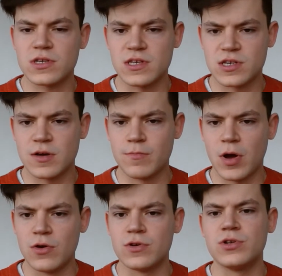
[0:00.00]
does this
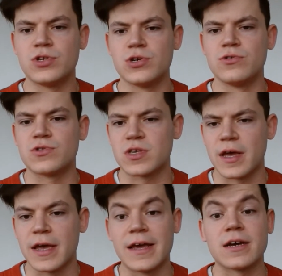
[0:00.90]
component do,
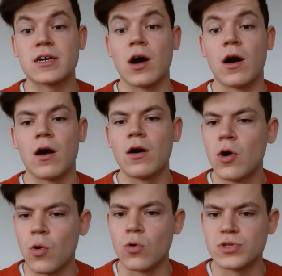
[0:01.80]
say, in a car,
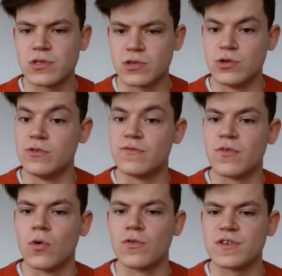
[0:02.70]
or do
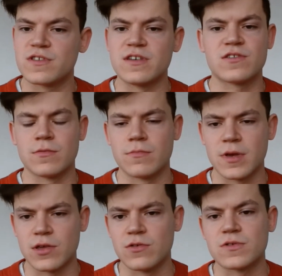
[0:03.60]
for the system
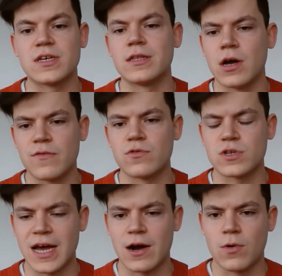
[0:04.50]
being used in the Eiffel
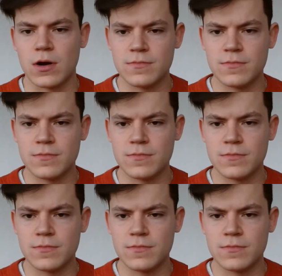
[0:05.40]
Tower?